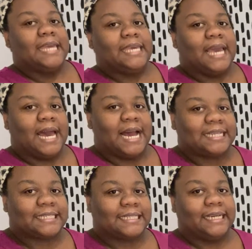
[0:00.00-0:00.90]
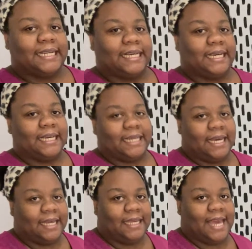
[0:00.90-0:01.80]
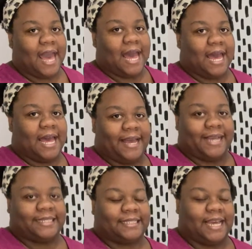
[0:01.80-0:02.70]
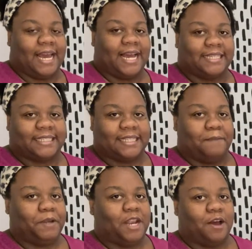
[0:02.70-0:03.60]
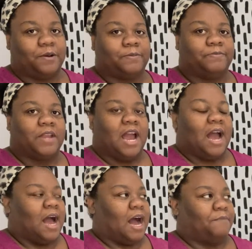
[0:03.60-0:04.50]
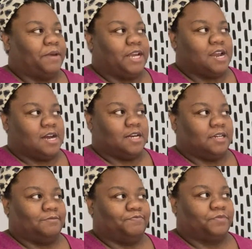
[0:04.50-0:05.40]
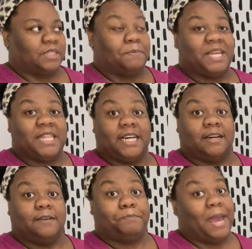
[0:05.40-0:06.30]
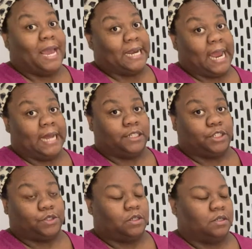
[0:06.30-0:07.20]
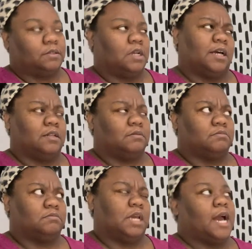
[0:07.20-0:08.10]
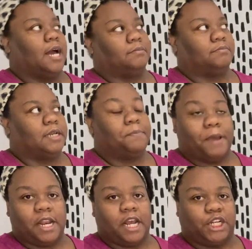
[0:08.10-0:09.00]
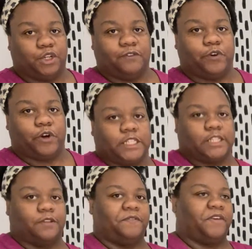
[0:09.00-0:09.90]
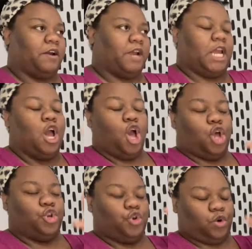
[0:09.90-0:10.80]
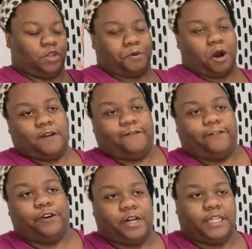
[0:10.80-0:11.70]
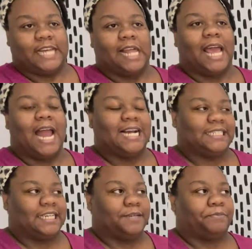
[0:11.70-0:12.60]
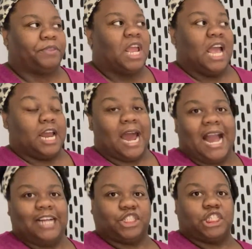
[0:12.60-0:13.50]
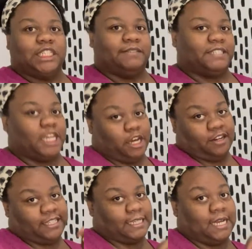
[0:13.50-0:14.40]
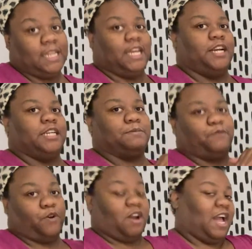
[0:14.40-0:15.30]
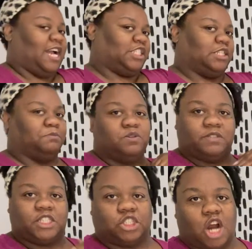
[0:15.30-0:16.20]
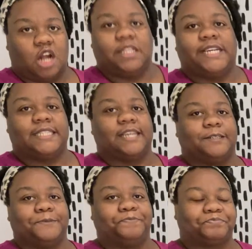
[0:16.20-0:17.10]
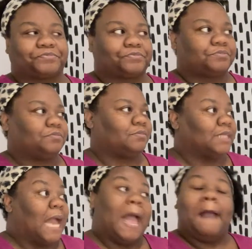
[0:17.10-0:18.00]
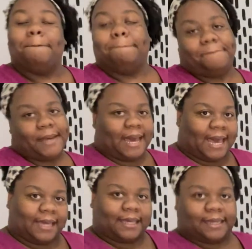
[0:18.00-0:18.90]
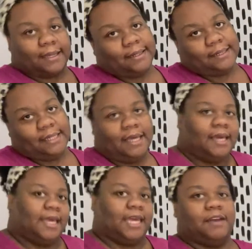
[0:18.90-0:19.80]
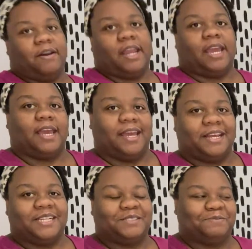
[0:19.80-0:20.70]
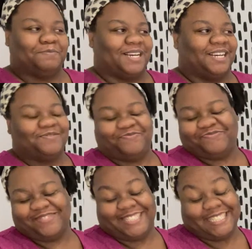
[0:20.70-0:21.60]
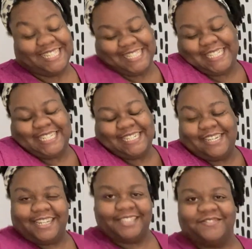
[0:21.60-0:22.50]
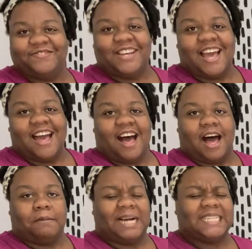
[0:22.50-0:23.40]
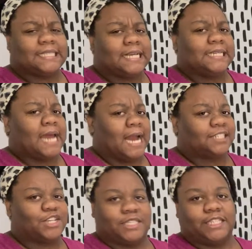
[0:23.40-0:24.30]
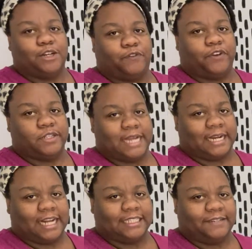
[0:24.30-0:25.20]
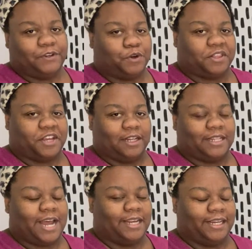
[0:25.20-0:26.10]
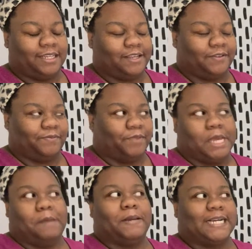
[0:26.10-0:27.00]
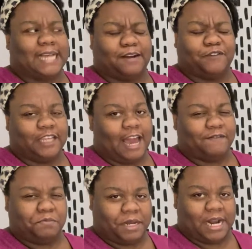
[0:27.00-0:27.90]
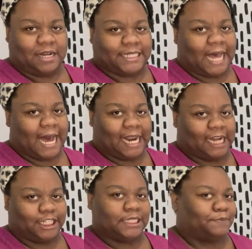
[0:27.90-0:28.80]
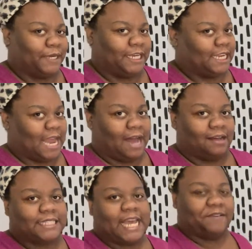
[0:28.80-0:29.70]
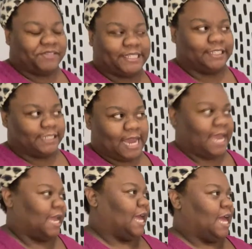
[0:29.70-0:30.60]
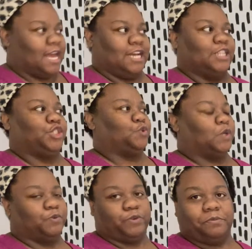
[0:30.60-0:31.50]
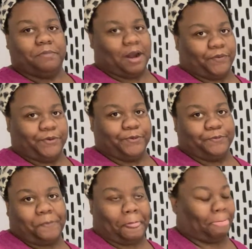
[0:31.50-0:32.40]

Yes, Lenny, yes, yes, let me know. I'm in the panhandle, I'm in the panhandle of Florida, so very north part of Florida, Tallahassee. And I actually lived here 10 years before I actually moved to Charlotte, so back here again, but it's good. It actually still feels like I live in North Carolina because I really haven't been outside. I just been in the house every single day doing room by room.